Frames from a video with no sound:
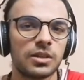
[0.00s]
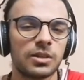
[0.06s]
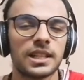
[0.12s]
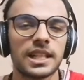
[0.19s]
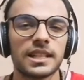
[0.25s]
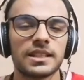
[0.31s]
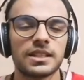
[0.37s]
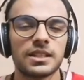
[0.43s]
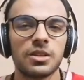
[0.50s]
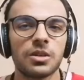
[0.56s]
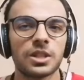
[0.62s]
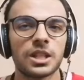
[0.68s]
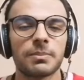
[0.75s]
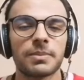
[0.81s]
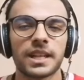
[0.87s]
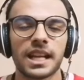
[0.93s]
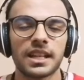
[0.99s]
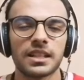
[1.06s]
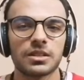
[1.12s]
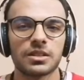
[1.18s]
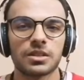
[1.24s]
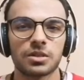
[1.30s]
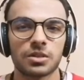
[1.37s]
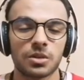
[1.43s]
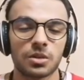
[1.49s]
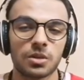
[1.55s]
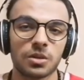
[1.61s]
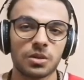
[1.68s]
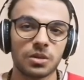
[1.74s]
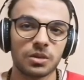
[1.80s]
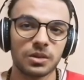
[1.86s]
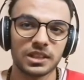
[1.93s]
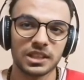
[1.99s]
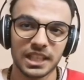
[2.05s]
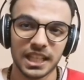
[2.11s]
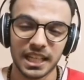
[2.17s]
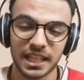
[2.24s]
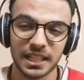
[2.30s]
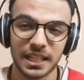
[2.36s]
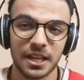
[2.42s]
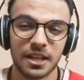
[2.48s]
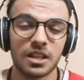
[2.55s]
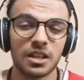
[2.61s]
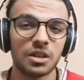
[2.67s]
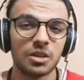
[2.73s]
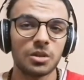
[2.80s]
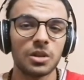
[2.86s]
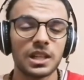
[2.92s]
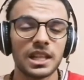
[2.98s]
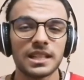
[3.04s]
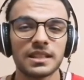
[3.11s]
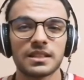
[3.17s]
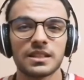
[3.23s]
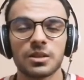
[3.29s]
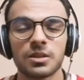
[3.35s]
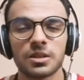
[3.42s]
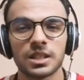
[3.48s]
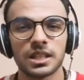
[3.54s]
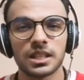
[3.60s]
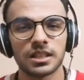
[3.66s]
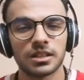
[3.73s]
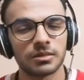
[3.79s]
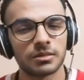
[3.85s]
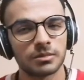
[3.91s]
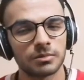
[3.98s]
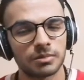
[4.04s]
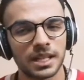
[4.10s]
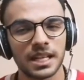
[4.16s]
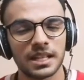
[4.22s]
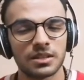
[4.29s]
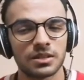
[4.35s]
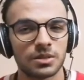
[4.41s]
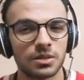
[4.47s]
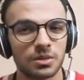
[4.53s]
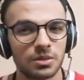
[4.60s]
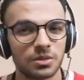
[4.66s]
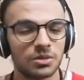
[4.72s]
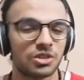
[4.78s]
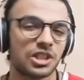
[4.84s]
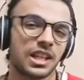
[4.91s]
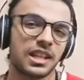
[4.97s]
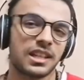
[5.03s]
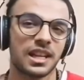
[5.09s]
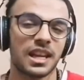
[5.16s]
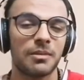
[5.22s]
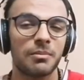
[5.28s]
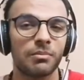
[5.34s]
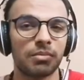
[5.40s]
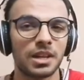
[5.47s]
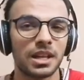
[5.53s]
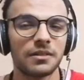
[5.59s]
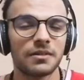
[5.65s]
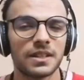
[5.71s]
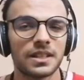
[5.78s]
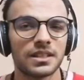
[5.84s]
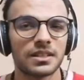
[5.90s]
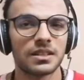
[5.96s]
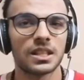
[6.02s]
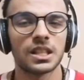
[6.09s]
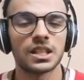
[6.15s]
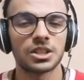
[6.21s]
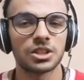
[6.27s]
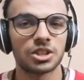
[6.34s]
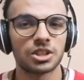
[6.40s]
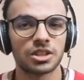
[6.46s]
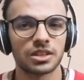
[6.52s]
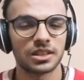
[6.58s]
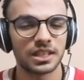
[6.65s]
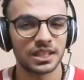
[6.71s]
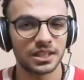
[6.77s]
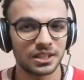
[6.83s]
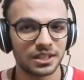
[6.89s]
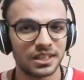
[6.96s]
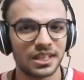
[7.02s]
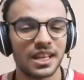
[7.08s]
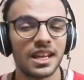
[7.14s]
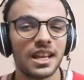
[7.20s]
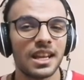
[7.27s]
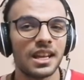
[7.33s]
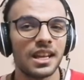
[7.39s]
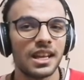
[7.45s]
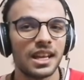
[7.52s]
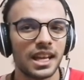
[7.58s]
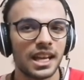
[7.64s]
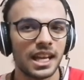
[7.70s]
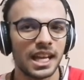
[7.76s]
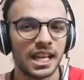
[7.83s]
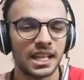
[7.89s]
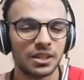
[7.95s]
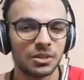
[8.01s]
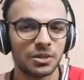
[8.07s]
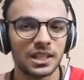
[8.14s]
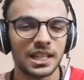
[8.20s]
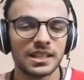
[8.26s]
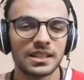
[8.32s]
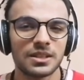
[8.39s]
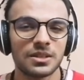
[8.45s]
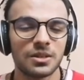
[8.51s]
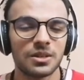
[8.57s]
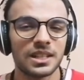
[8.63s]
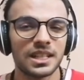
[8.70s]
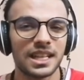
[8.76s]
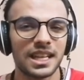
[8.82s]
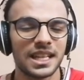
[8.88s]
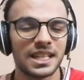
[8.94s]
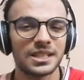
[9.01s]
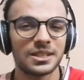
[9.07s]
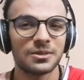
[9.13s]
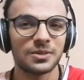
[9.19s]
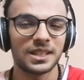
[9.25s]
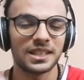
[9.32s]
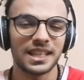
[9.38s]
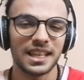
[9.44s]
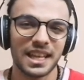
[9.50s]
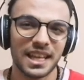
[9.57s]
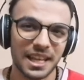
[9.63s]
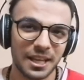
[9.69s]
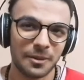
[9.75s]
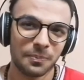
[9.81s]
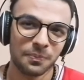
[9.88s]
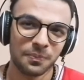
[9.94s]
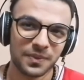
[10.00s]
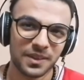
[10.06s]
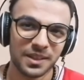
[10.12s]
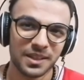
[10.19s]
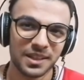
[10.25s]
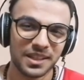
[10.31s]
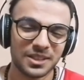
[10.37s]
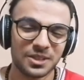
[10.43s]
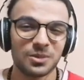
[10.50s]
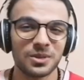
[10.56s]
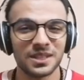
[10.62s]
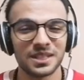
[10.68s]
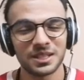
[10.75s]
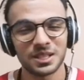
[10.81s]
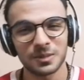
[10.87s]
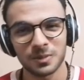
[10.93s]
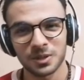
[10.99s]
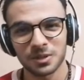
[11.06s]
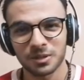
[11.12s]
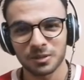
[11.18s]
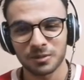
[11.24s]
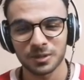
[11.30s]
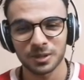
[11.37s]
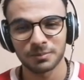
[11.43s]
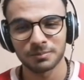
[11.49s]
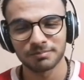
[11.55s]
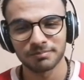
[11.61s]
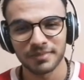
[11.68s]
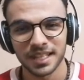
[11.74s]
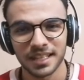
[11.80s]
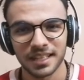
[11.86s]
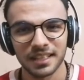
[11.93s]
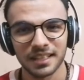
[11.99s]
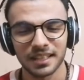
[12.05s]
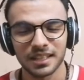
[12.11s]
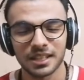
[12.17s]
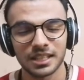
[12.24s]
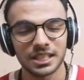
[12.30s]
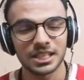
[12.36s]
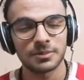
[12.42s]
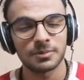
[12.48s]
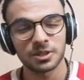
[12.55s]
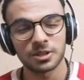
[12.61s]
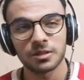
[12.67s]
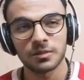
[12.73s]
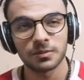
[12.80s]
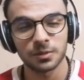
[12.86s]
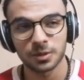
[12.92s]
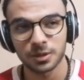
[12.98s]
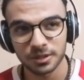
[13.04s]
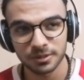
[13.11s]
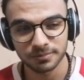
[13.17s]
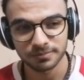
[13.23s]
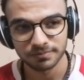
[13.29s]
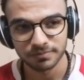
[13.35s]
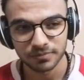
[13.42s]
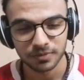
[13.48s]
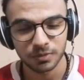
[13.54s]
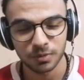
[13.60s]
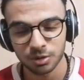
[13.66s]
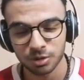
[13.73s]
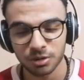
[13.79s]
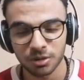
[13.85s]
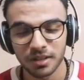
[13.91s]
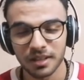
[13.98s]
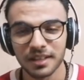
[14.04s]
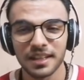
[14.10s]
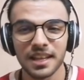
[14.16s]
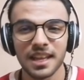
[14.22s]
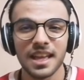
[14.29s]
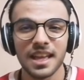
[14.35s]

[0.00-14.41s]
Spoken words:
Colazione, pranzo, cena. Colazione, pranzo, cena. Breakfast, lunch, dinner. And colazione ends with e. So it's a special verb. A special word, for sure.